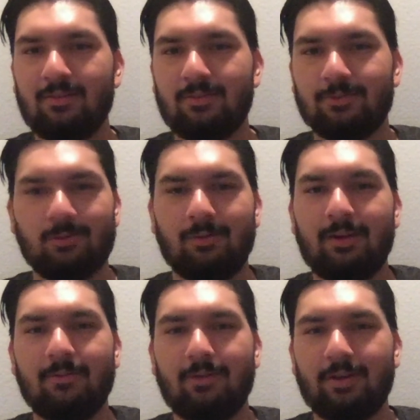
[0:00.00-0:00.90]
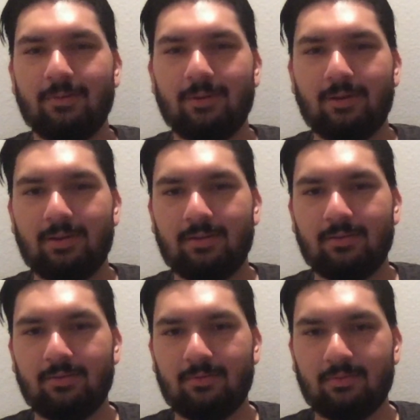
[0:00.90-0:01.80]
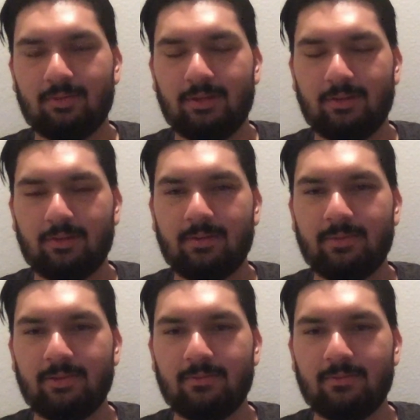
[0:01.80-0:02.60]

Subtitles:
So why worry about it? You know what I mean?